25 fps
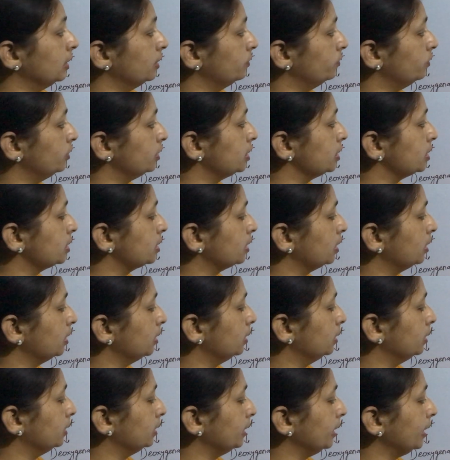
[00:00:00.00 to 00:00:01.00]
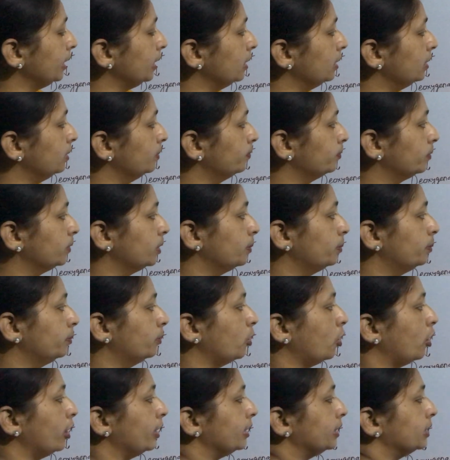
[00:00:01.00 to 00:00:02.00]
Which is the
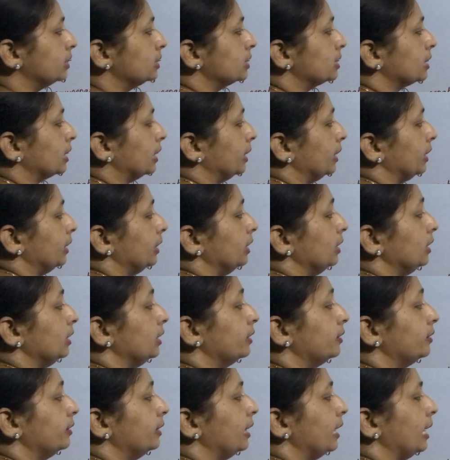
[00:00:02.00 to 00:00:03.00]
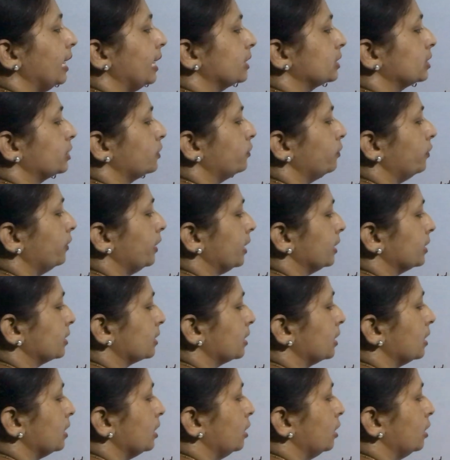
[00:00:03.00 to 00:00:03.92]
auricles are in a relaxed phase,